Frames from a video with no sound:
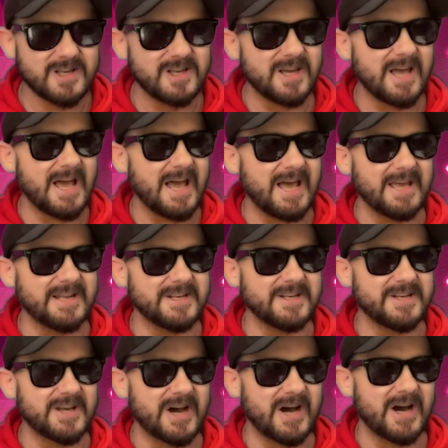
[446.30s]
and
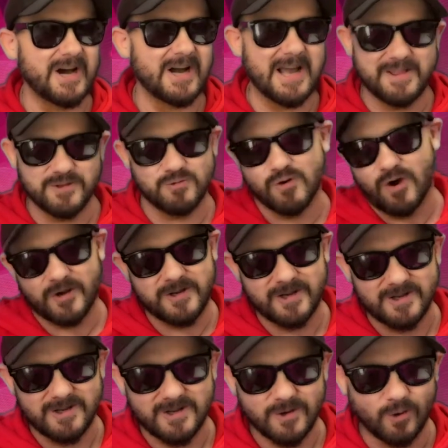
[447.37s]
The Rock,
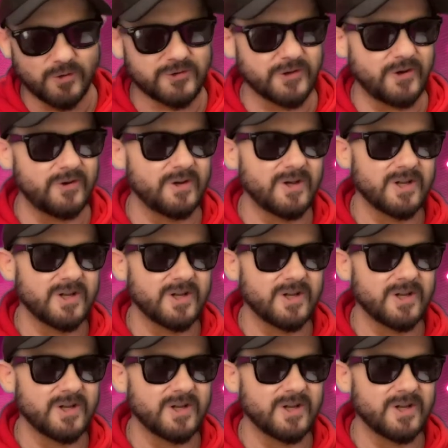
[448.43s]
yeah. Also.